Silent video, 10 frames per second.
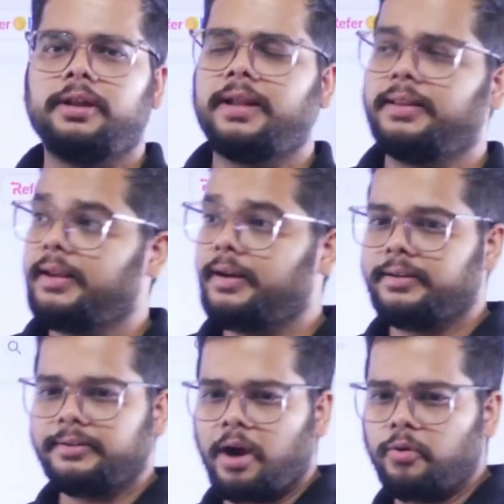I think it
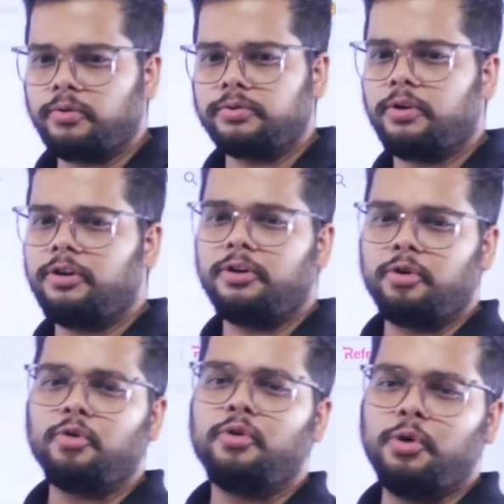is out of stock due
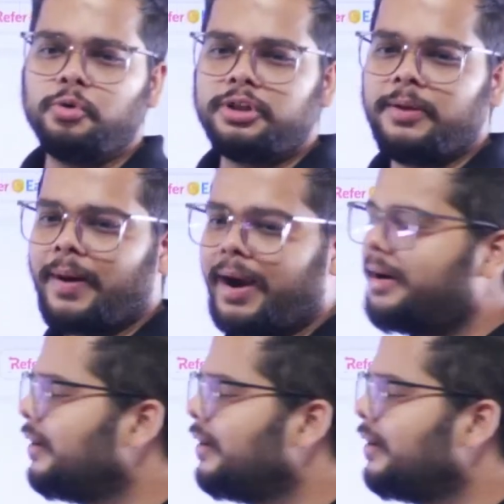to huge demand.